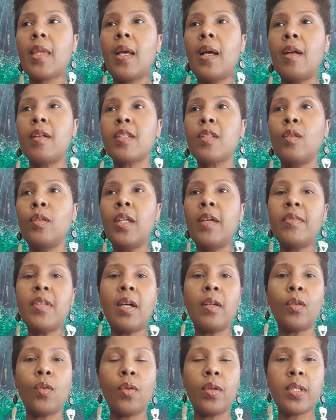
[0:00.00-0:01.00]
I also left
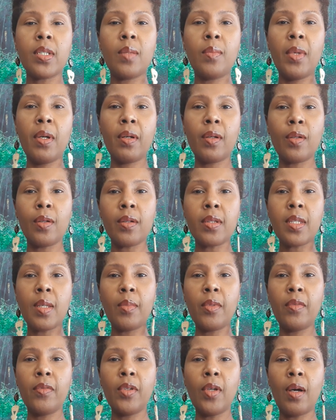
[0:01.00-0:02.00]
out A Course in Miracles.
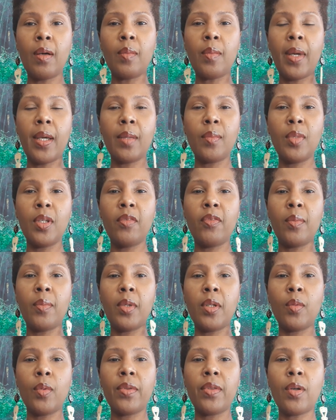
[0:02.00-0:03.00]
Some of y'all might be
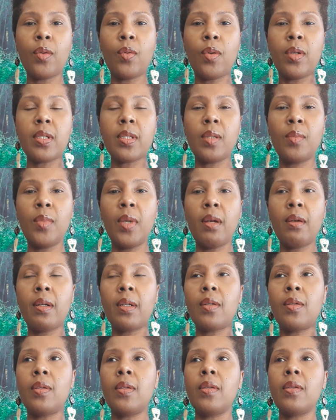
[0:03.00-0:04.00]
familiar with A Course in
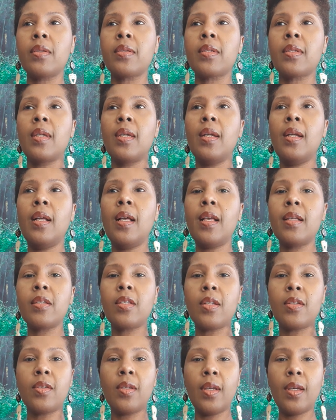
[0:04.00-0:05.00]
Miracles as
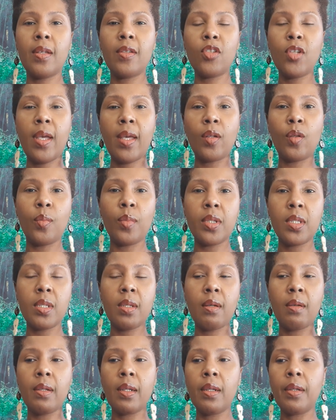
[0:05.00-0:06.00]
a, a channeled
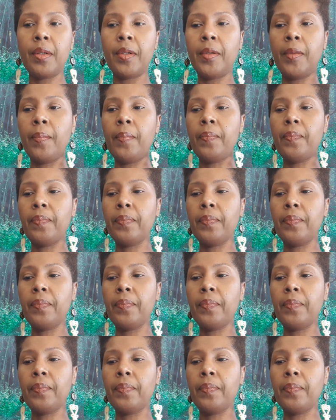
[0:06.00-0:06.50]
material.